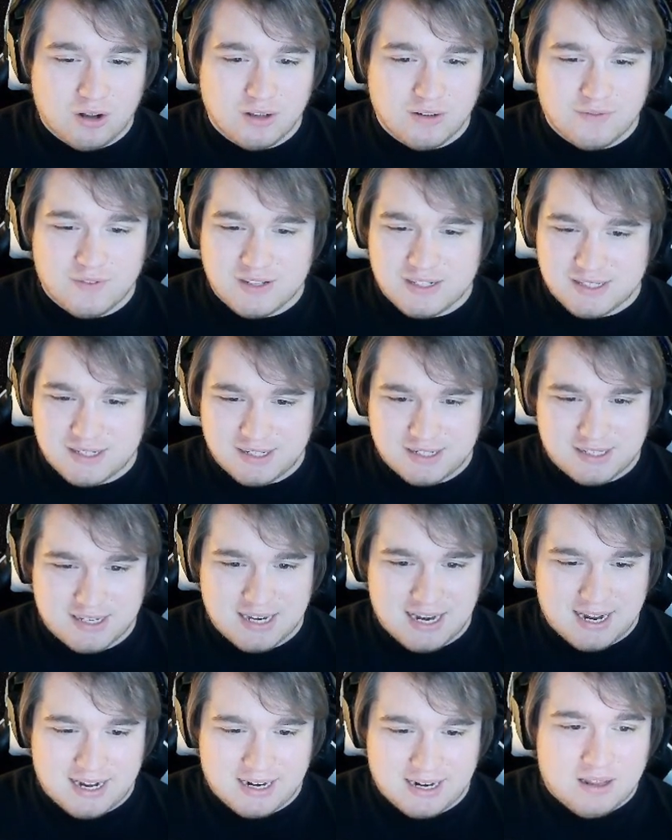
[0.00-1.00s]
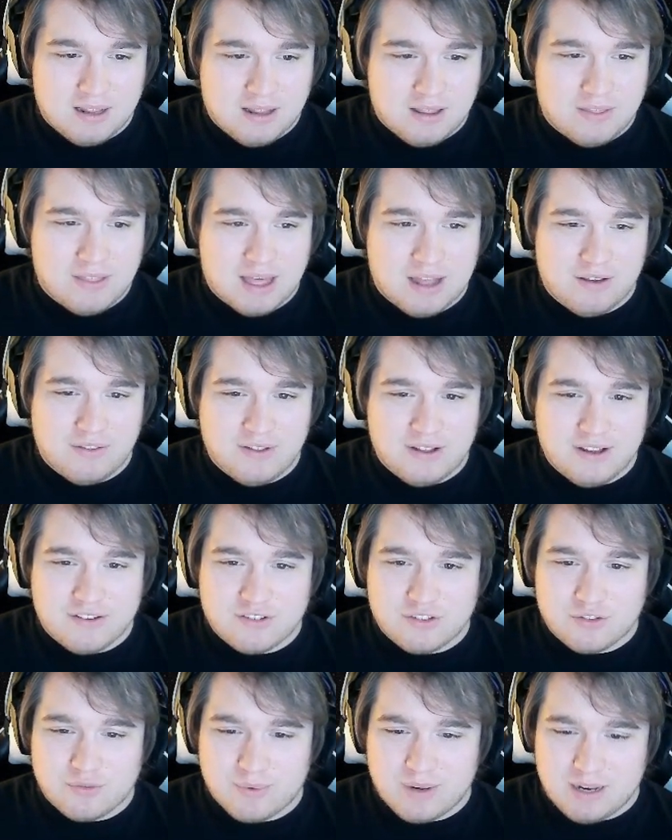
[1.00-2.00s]
of this to say that
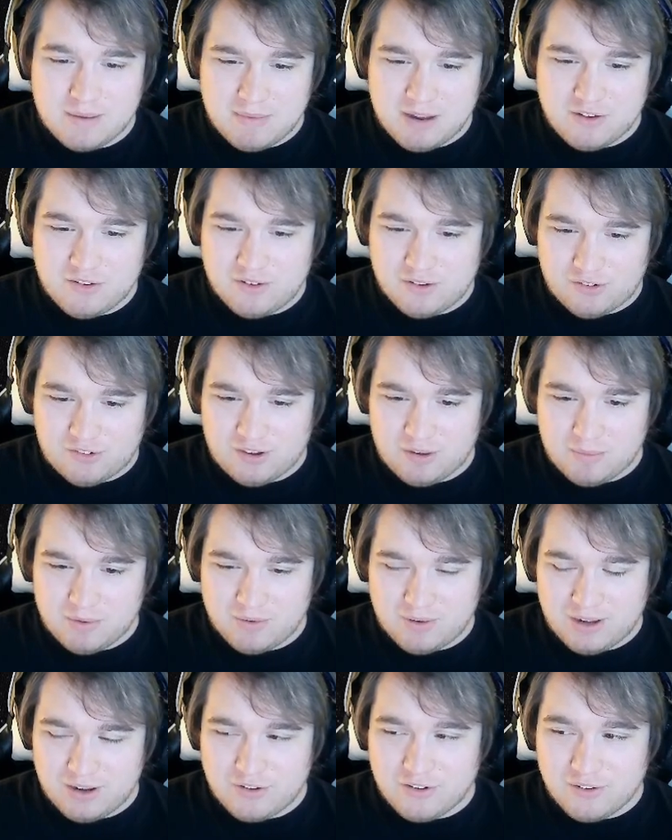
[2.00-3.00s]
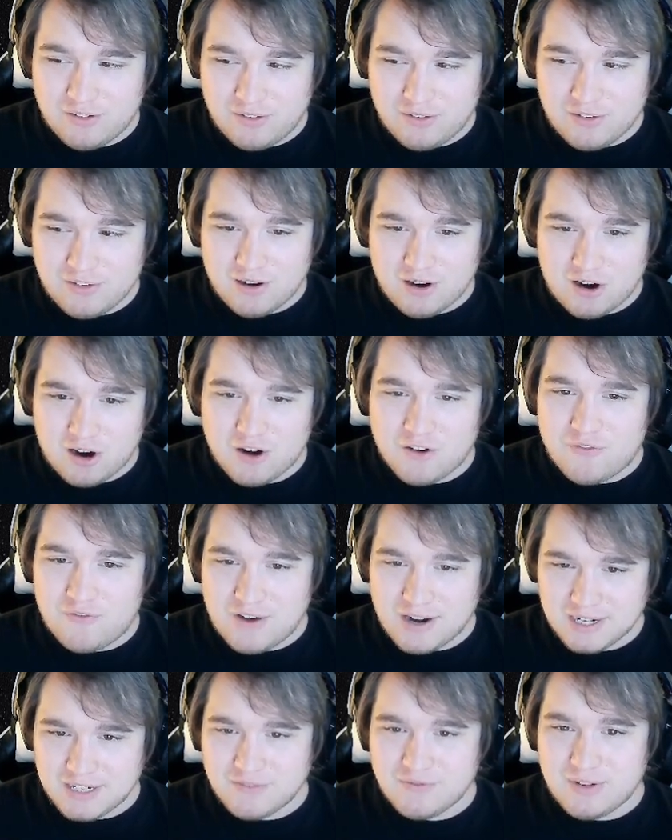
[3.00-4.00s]
these three-dimensional simulations are
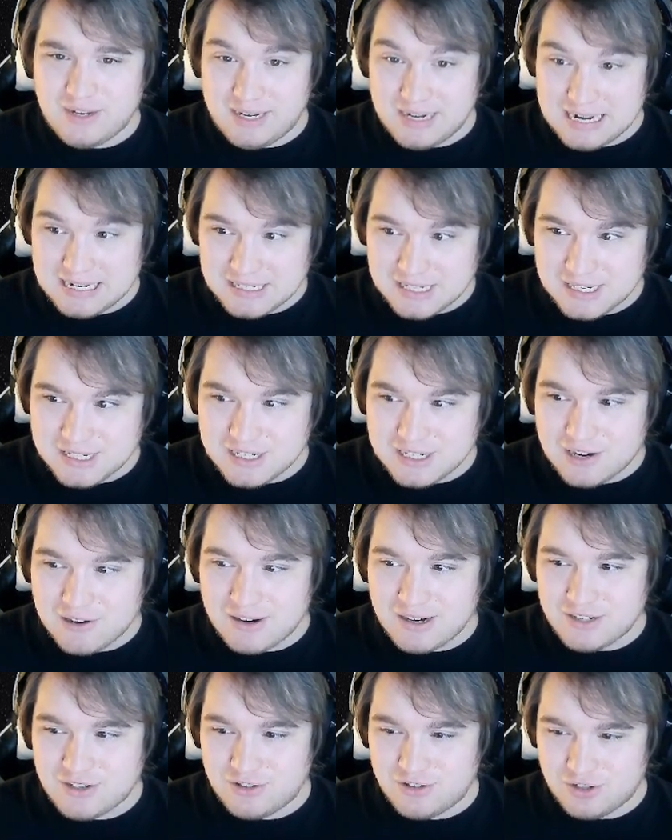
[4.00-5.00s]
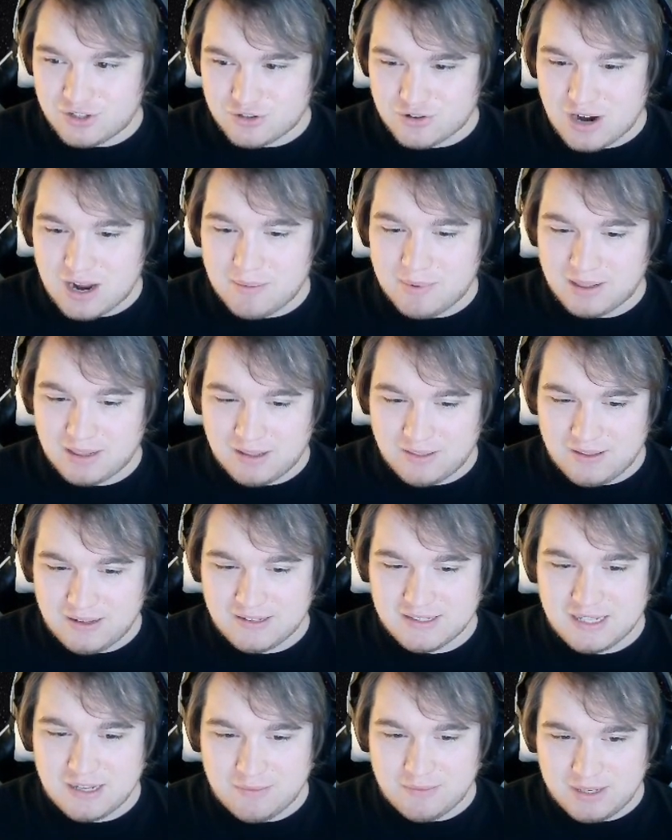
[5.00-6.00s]
effectively necessary to describing the
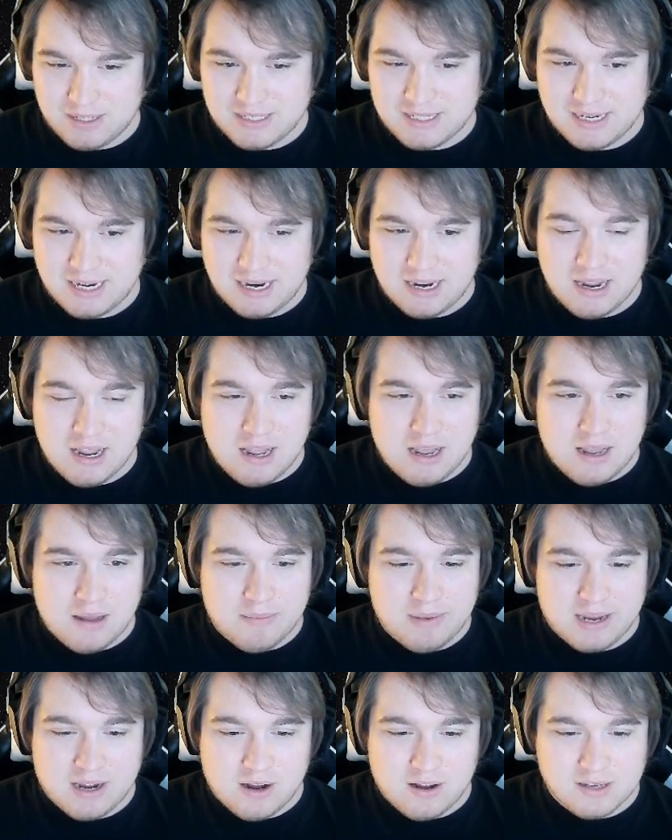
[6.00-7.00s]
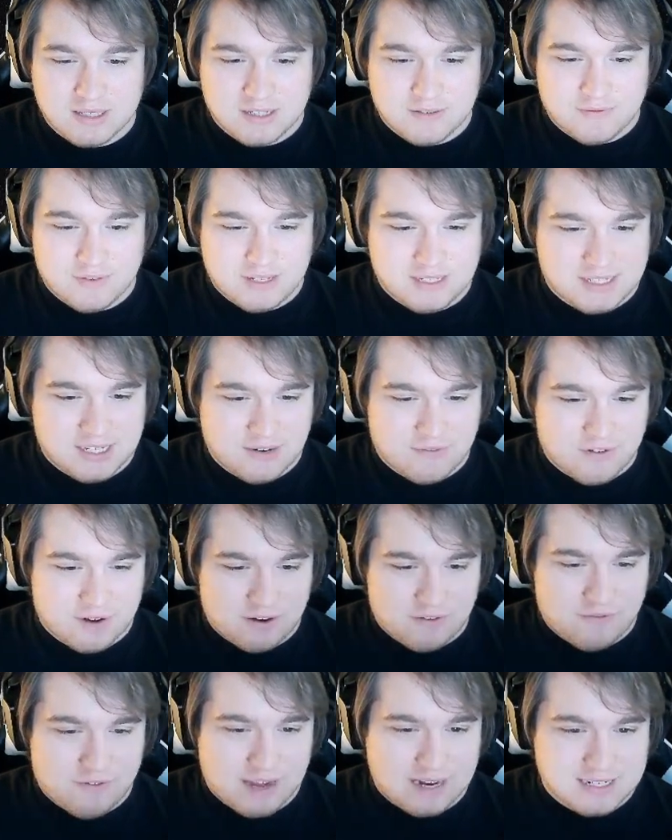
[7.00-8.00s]
things that we see because of these different
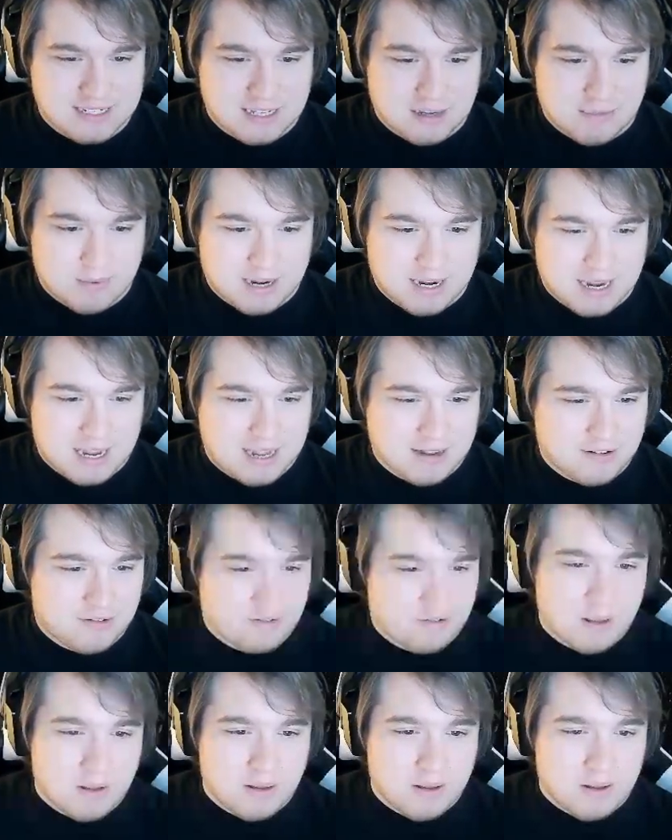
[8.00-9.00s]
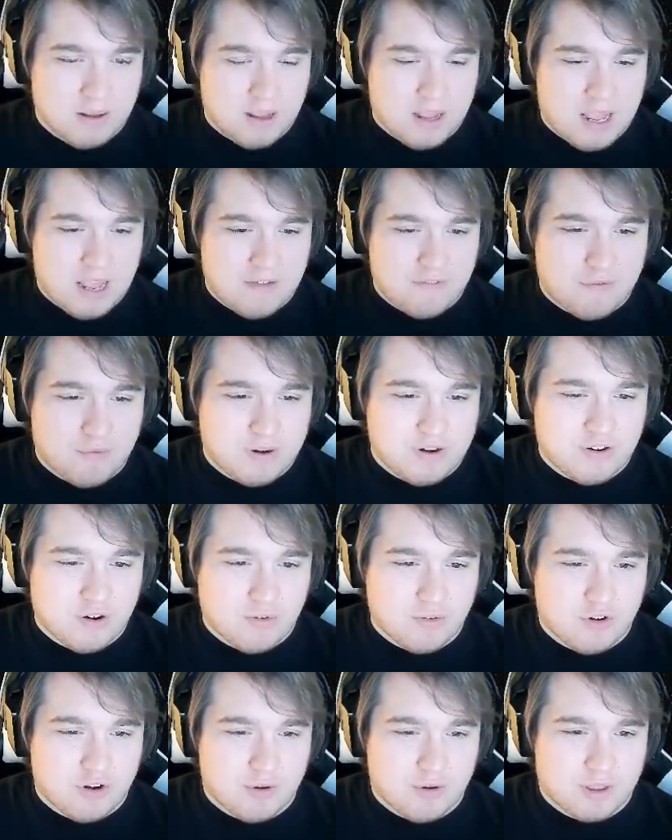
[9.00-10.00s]
effects that we get. If
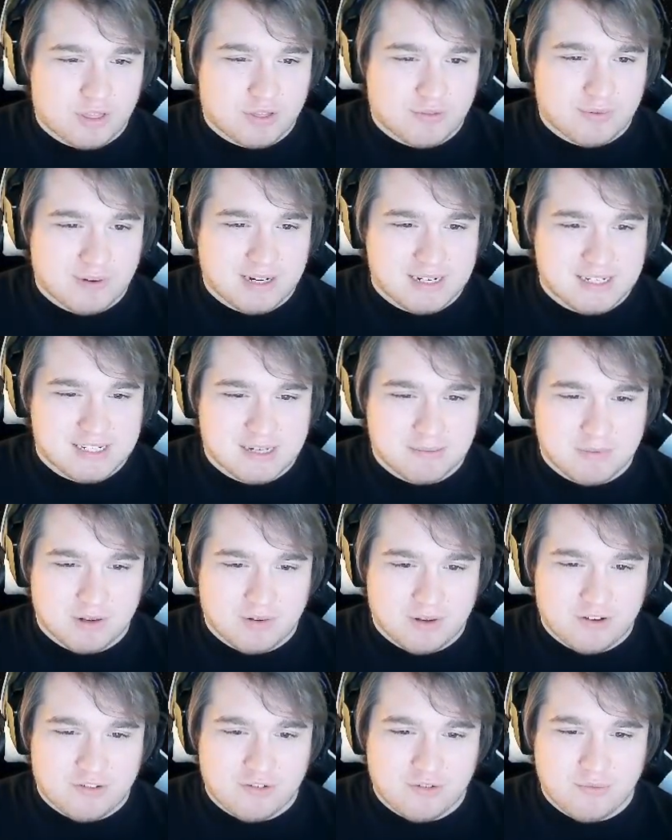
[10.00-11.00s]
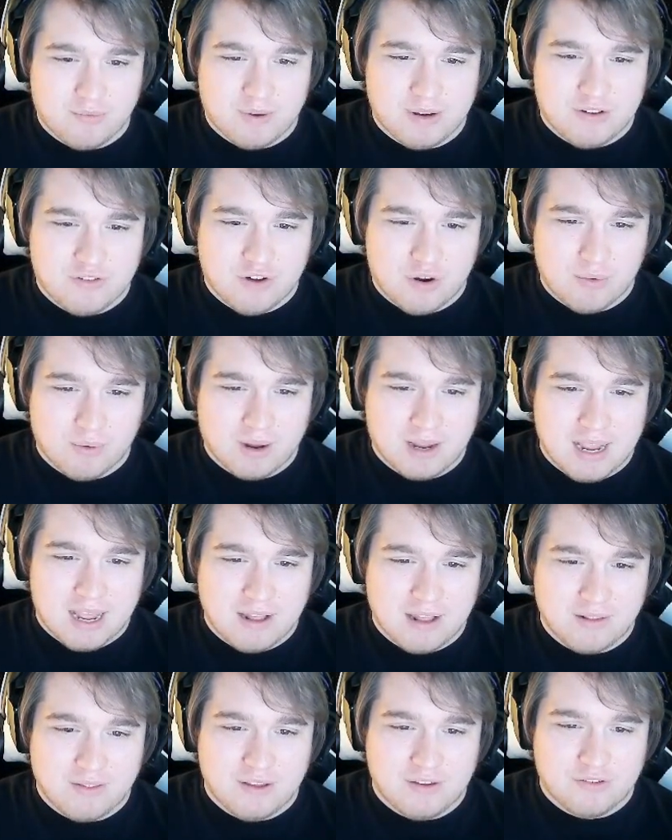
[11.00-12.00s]
don't do a 3D simulation, we don't
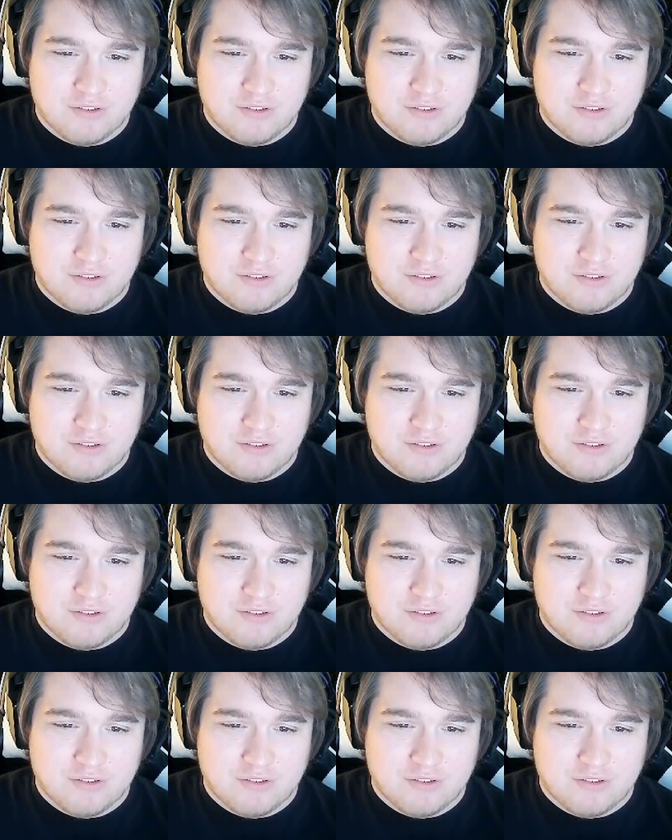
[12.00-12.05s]
get these